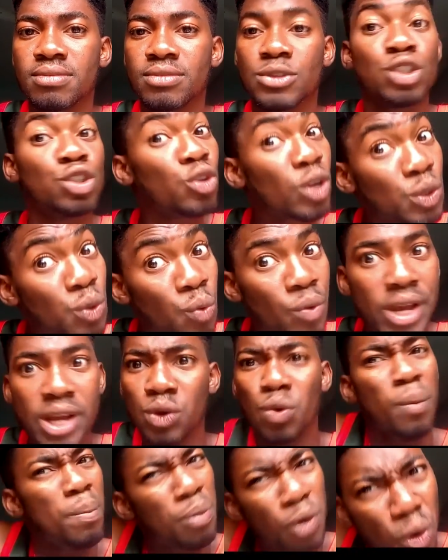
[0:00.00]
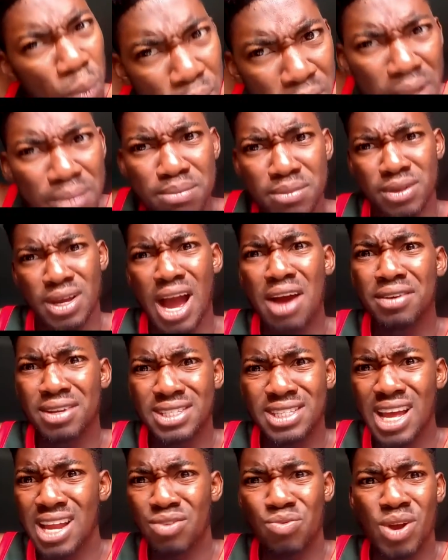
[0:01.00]
You don't want to wear, no problem. I
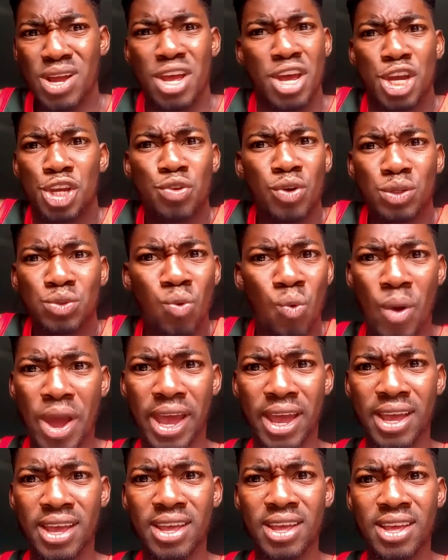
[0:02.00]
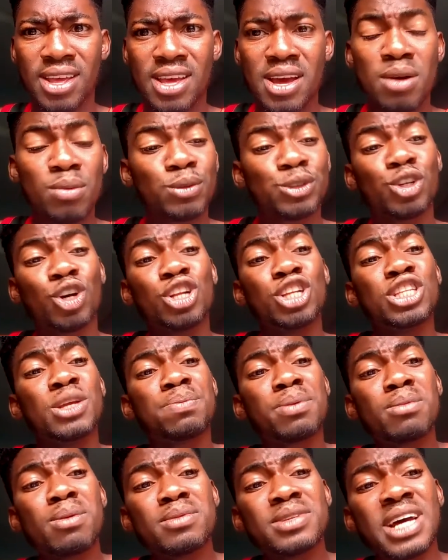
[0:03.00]
understand the way you don't want to wear. But the
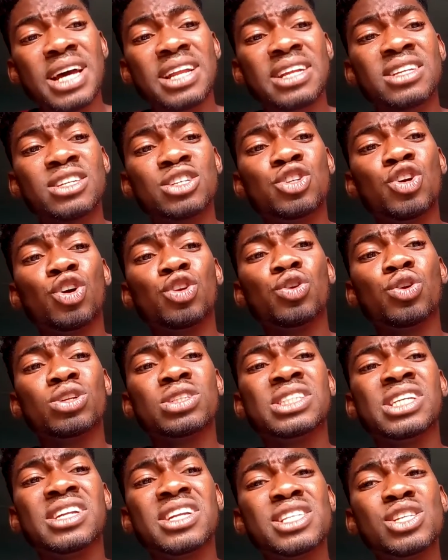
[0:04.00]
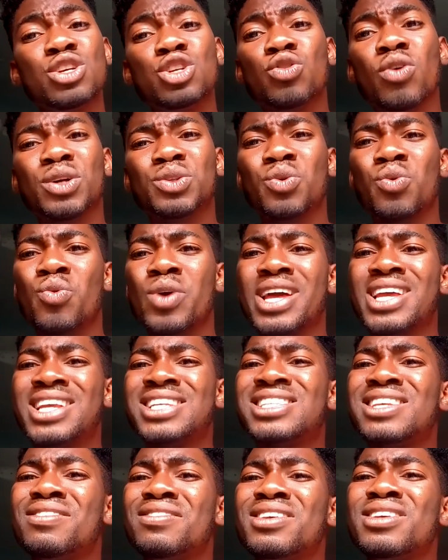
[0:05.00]
problem is that the reason you don't want to wear
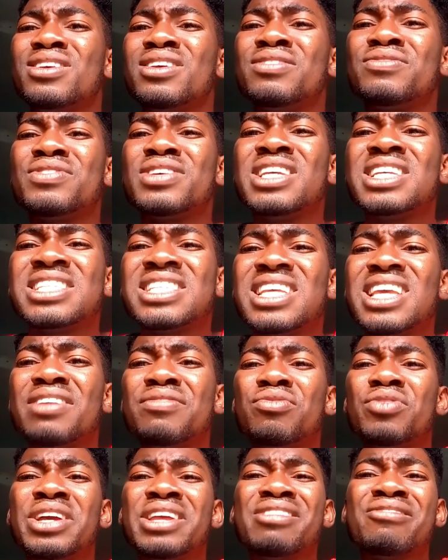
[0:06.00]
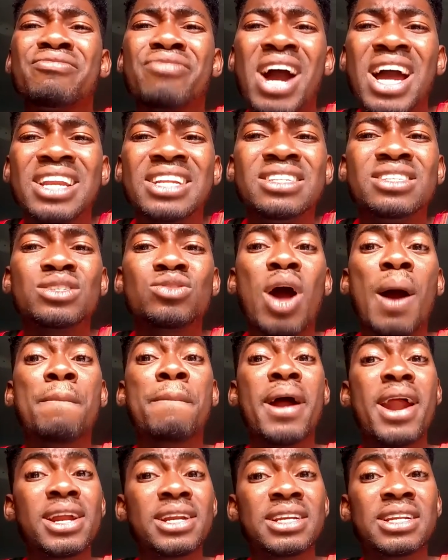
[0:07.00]
is even invalid. So
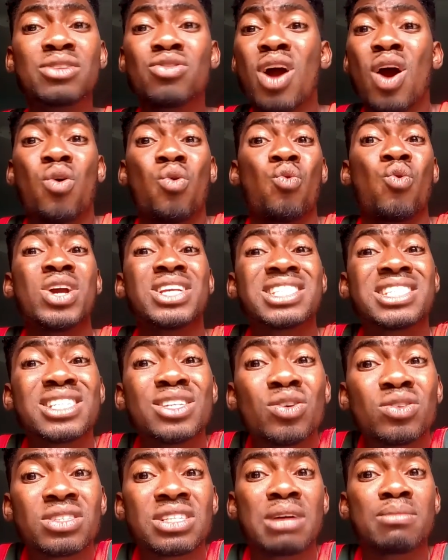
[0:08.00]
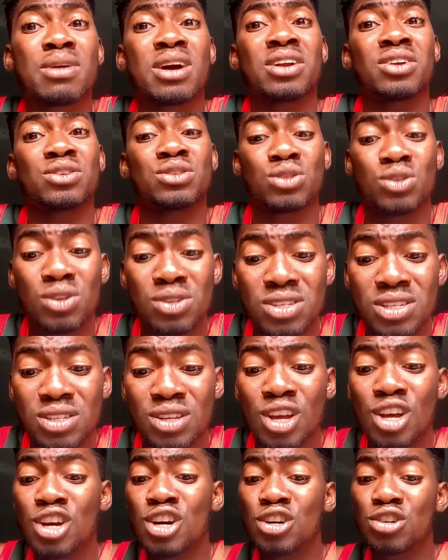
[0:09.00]
apparently you are wasting your time and resources
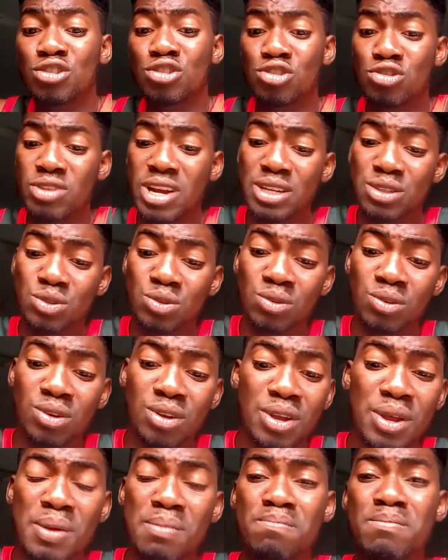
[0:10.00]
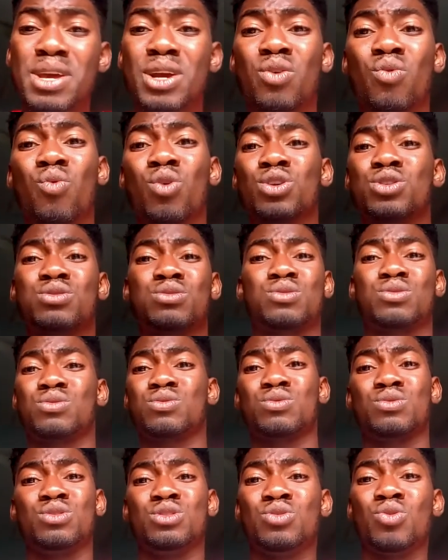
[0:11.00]
on trying to make what
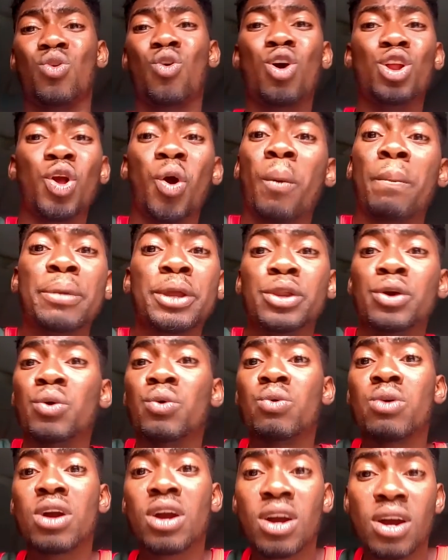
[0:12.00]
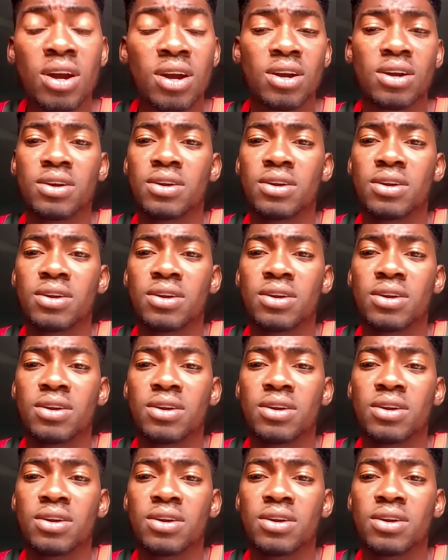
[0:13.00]
you call your opinion work.